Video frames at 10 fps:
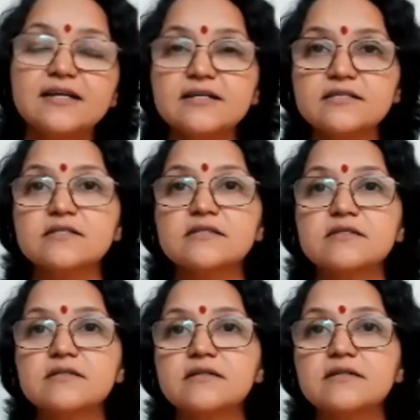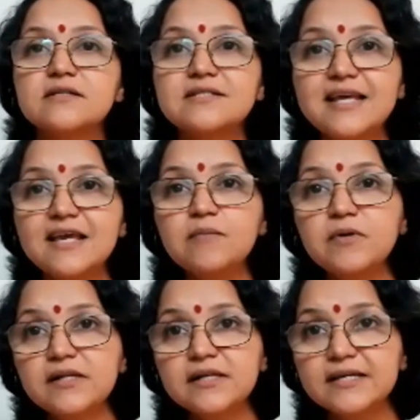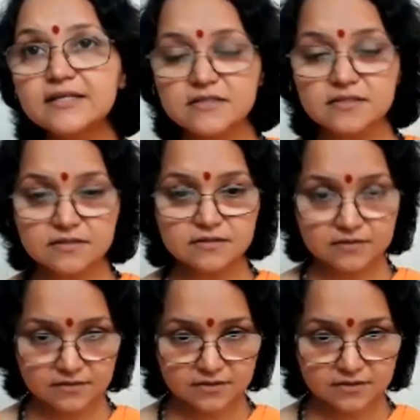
is, table is,